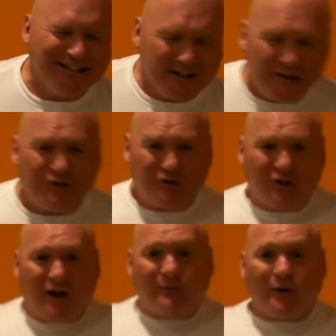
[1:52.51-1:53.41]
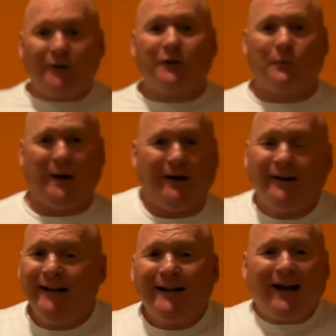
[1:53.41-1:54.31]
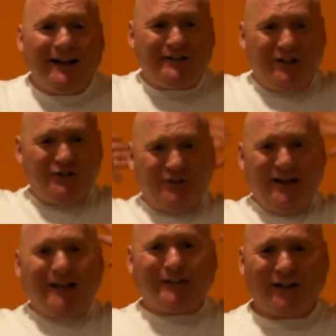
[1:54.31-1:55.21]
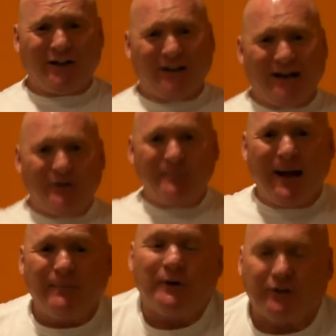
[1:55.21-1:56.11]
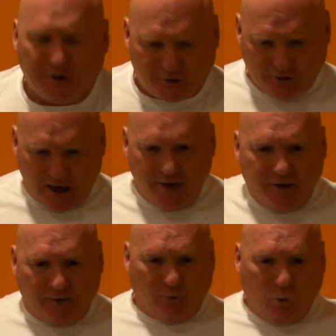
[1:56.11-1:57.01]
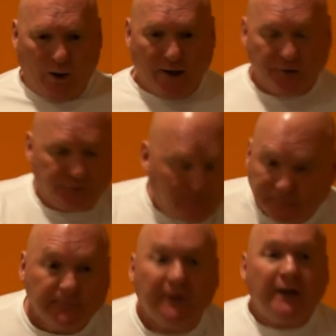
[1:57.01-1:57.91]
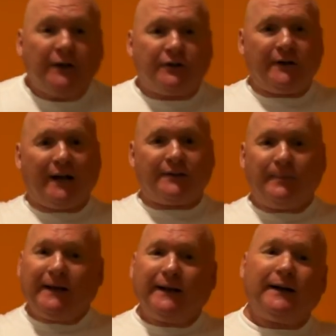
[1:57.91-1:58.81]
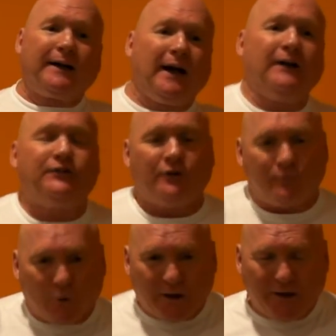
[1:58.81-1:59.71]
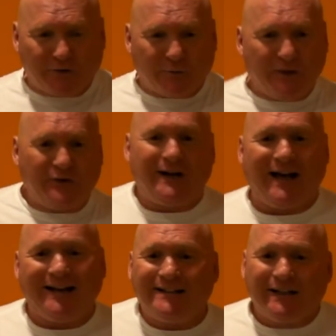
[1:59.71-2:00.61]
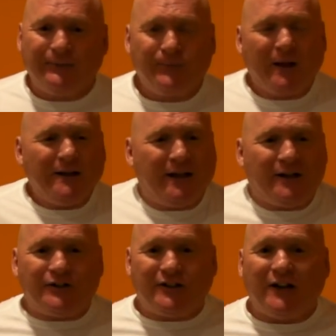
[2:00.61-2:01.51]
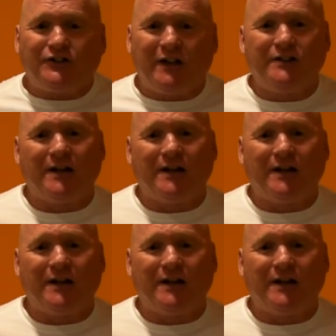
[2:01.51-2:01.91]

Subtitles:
Then she took off her underwear. I said, "You're not the girl I remembered." She said, "I never was." Turned out to be a college student working his way through college to get a sex change